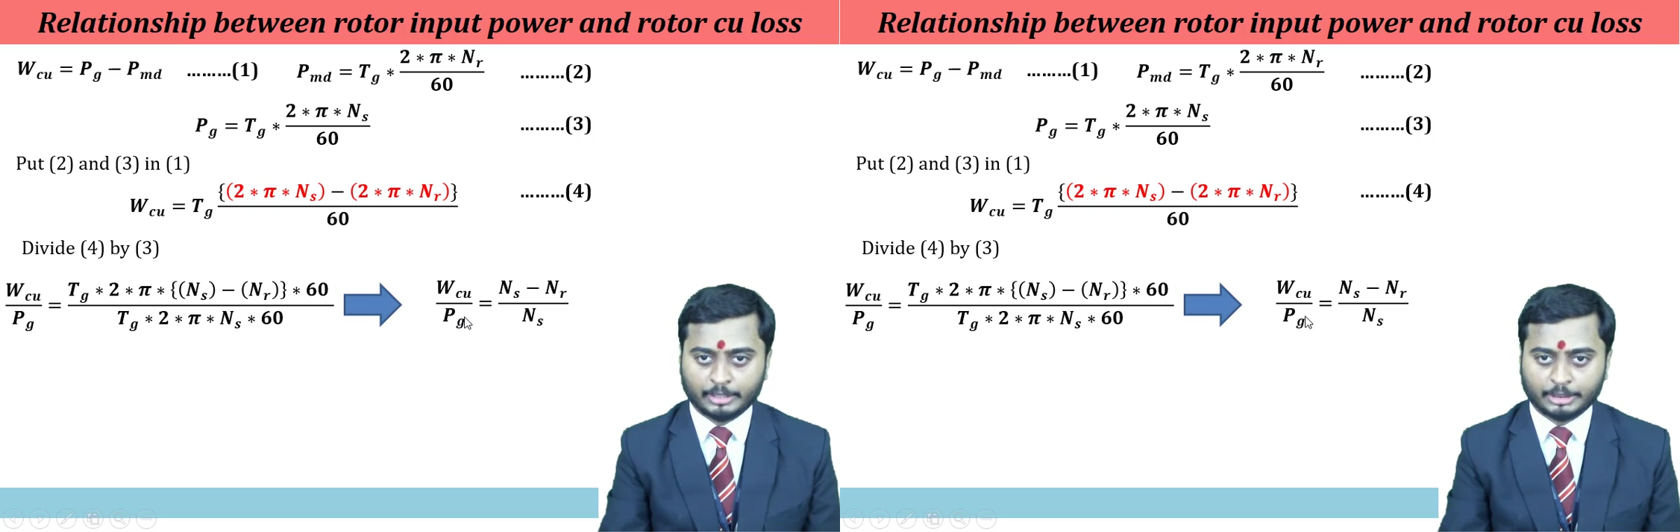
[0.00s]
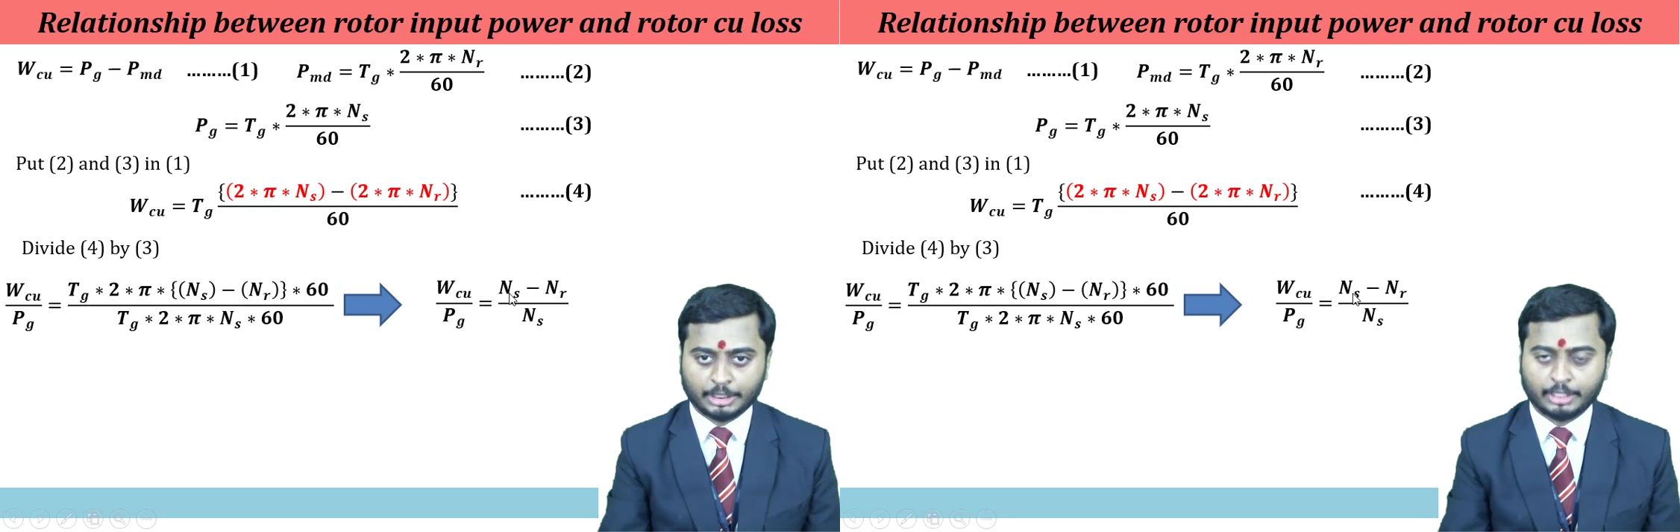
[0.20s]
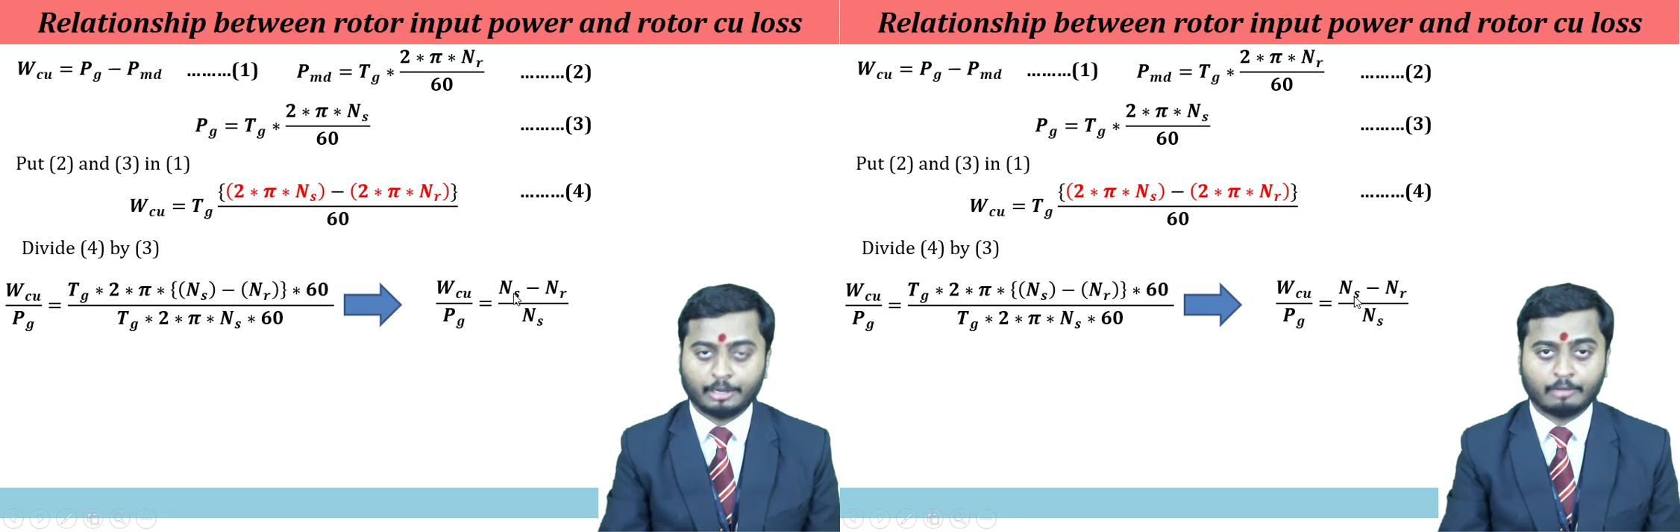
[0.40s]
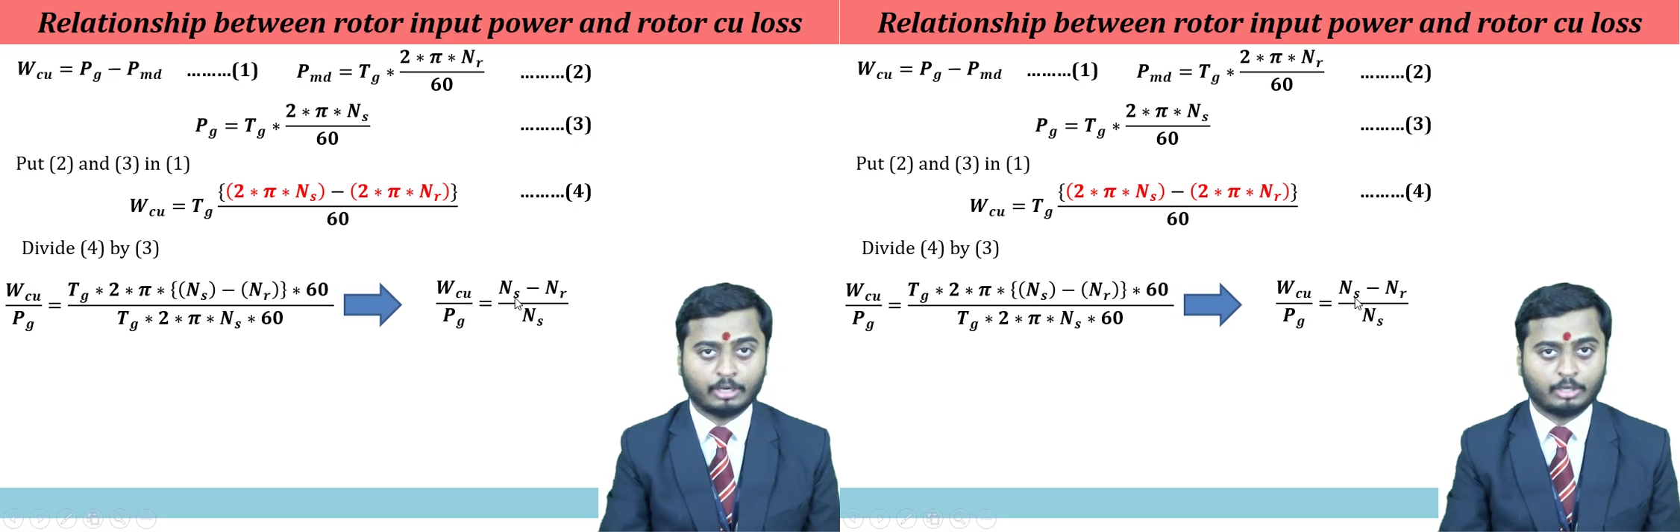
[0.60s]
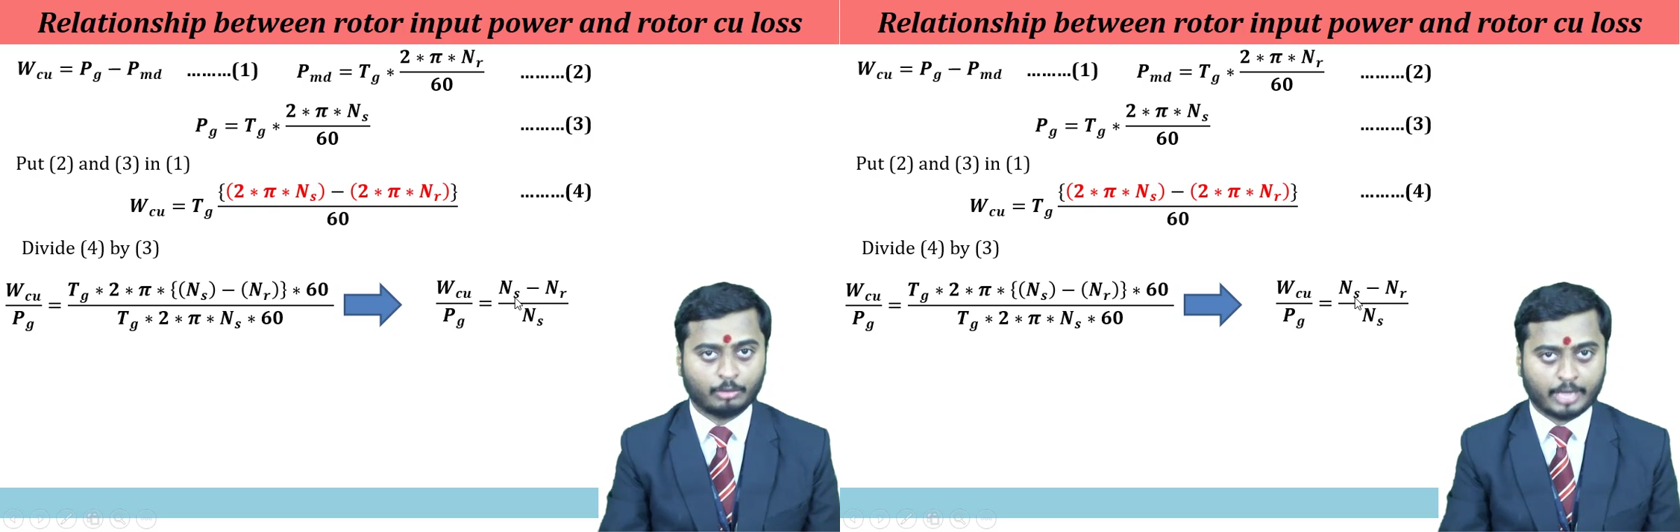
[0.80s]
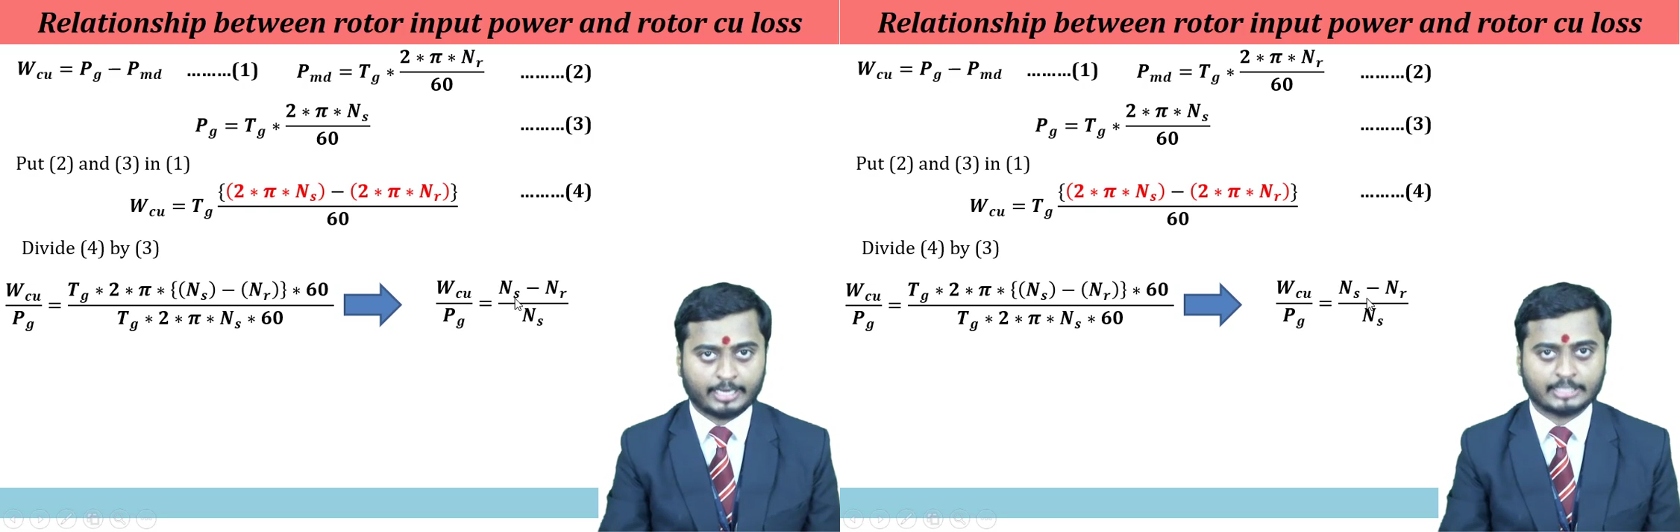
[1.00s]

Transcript: Pg equal to